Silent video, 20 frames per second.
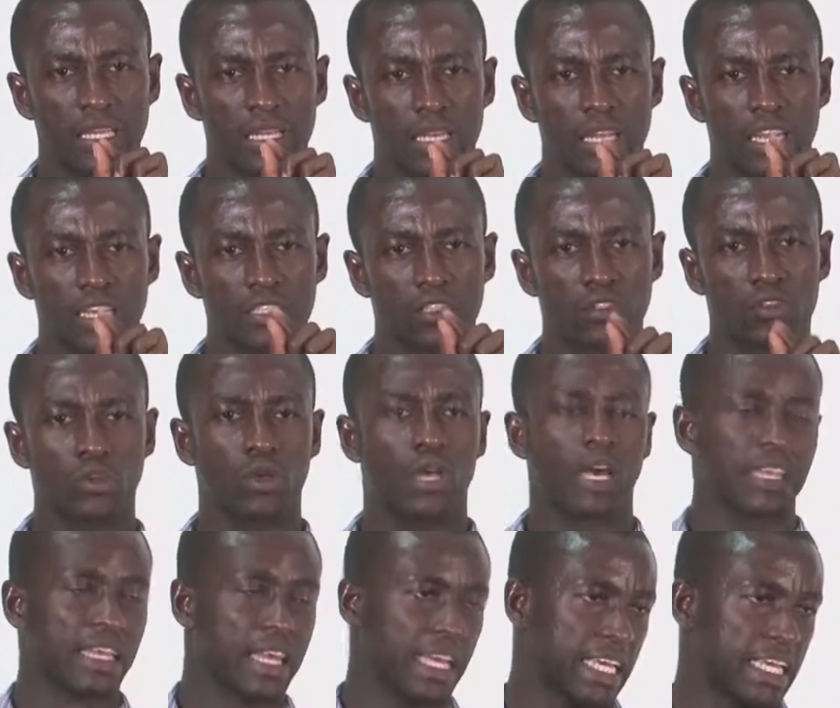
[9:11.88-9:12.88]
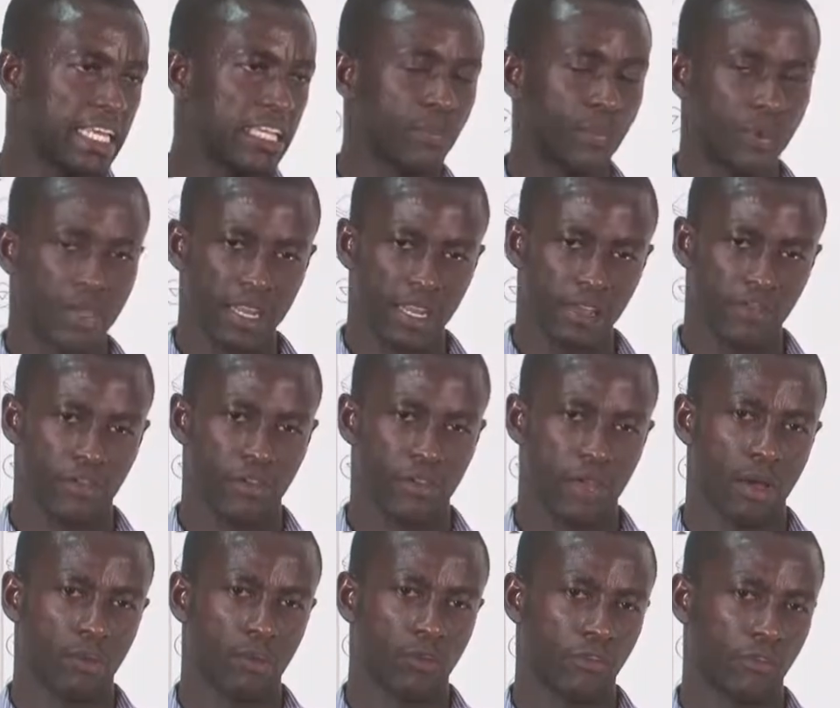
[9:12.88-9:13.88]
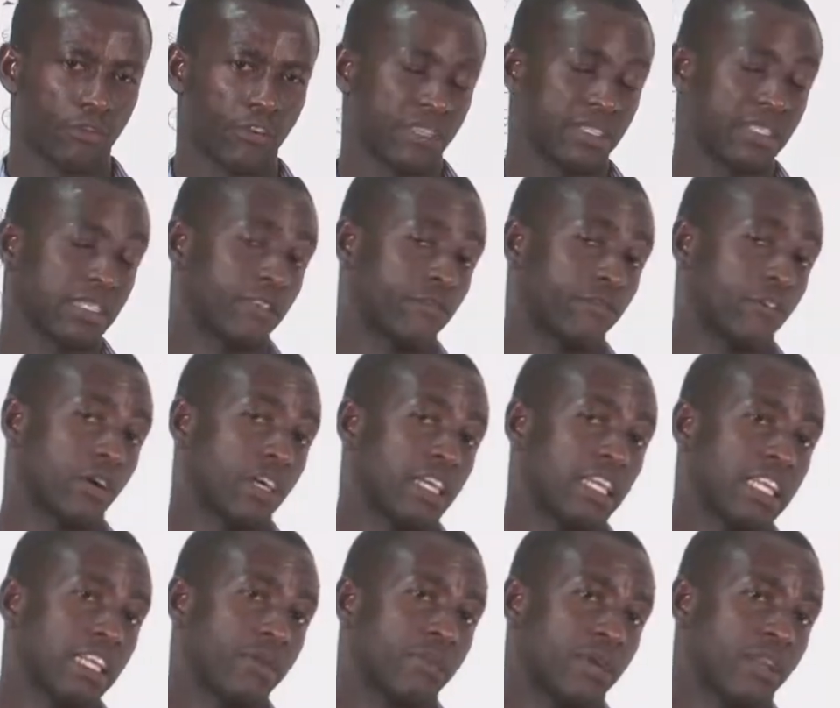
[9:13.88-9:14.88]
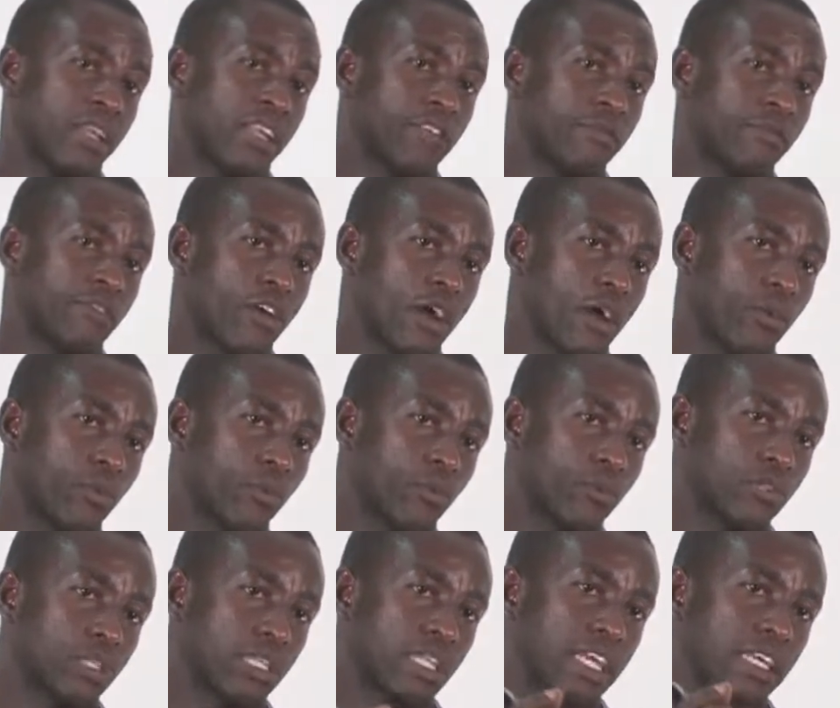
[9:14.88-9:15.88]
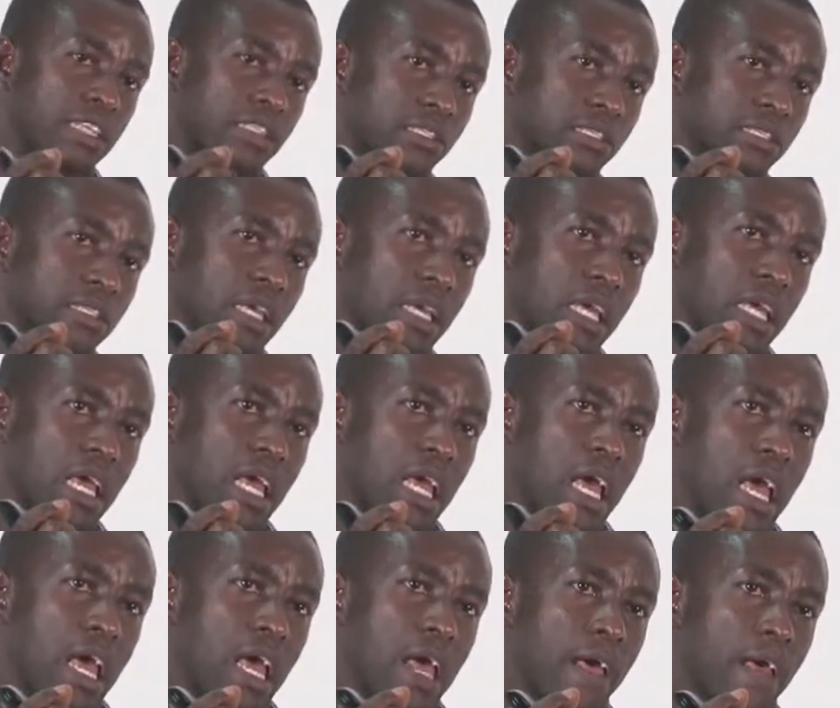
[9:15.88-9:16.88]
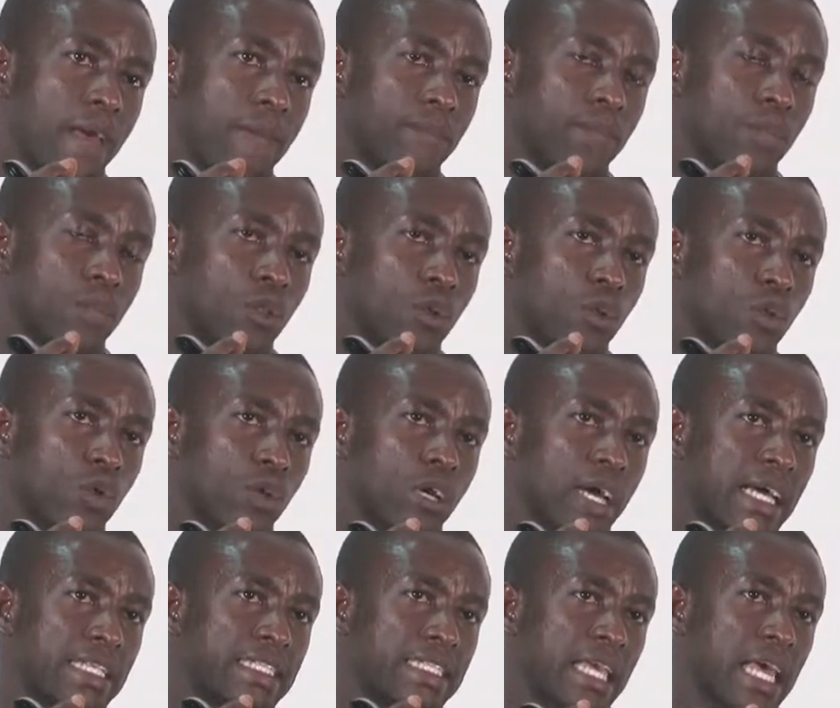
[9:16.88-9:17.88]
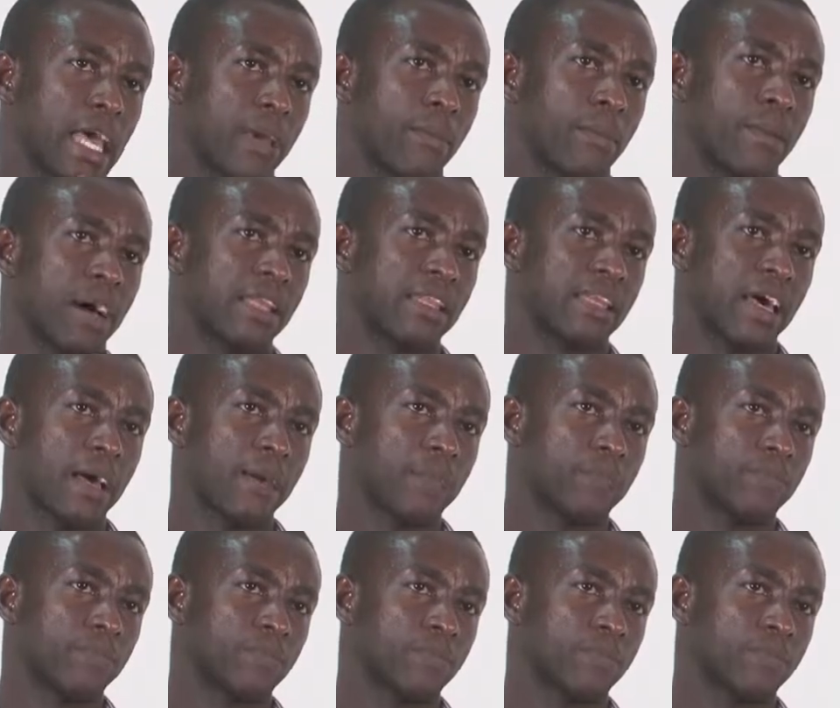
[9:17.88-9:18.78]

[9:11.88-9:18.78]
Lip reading: Let's look at the independent variable first. For independent variable, let's look at a mother,